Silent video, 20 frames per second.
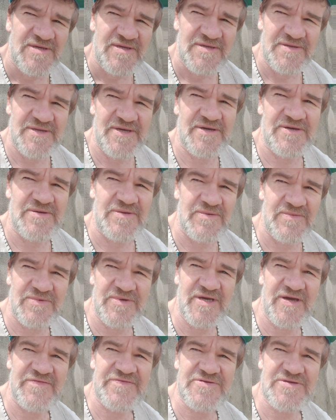Now
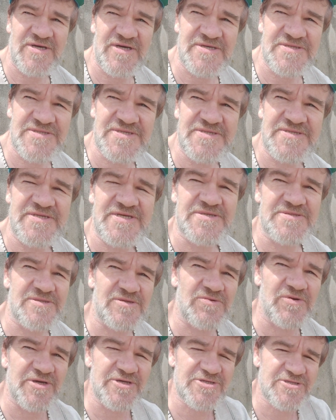we have to ask ourselves the
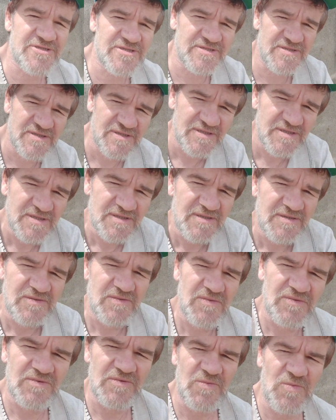question,
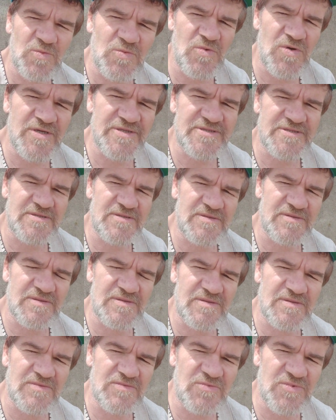
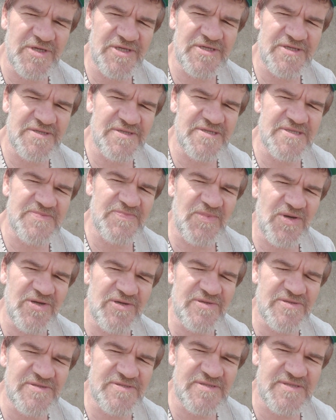where did these
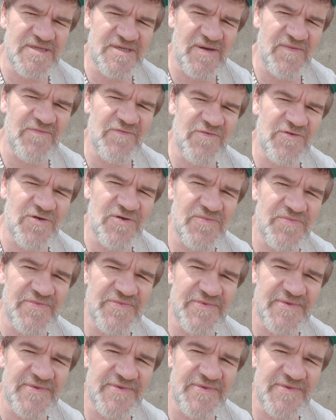models come from